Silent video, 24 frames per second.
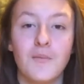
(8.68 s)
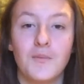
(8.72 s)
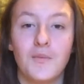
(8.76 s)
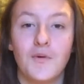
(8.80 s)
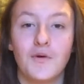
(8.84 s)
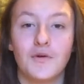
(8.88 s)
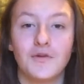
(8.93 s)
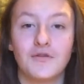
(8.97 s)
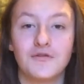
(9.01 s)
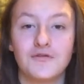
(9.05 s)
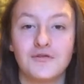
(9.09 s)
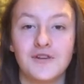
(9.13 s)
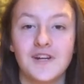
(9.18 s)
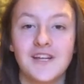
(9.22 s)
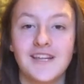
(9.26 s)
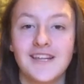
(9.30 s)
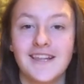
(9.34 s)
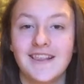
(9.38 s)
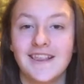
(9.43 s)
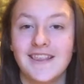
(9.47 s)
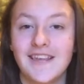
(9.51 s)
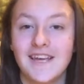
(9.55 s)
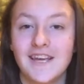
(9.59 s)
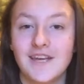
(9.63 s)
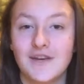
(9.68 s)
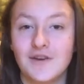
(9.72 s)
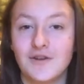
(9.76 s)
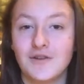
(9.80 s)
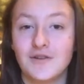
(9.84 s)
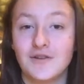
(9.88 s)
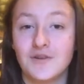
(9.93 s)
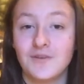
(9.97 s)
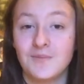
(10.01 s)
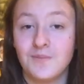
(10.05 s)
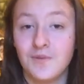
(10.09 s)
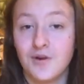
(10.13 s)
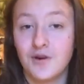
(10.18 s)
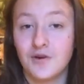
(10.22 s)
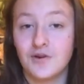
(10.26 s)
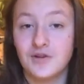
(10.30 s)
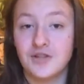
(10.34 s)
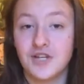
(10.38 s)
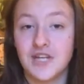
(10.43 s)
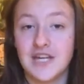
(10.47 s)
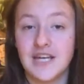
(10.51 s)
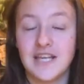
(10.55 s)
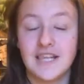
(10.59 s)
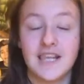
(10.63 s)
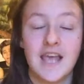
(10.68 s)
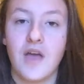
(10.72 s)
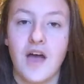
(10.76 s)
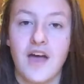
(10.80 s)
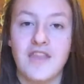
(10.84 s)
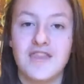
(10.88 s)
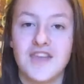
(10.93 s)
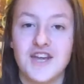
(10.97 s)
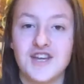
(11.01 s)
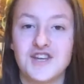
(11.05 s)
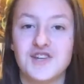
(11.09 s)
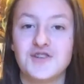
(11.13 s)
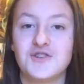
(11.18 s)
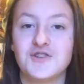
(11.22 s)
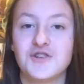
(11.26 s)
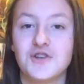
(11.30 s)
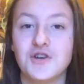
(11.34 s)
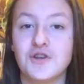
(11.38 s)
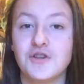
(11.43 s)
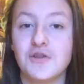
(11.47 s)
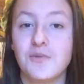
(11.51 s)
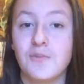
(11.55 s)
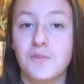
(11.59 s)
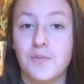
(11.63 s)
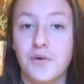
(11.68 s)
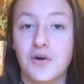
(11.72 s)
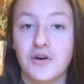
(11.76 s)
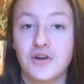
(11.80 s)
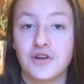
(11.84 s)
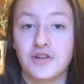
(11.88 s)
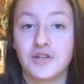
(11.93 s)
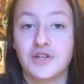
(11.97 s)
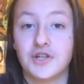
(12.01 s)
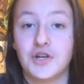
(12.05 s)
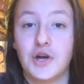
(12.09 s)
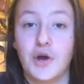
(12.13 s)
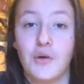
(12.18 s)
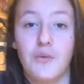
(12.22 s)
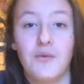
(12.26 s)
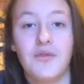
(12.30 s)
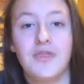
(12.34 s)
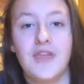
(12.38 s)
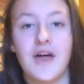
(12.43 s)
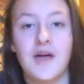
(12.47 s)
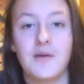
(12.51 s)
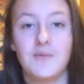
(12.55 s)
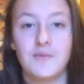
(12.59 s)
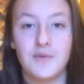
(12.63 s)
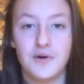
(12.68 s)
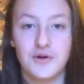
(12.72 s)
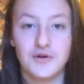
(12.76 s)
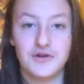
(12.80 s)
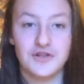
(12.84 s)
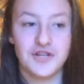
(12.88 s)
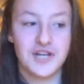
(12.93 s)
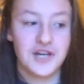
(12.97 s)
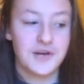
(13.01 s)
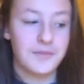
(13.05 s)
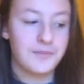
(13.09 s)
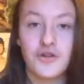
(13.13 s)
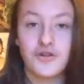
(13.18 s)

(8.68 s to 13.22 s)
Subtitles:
most recently used emojis and then you choose a book to go with that emoji.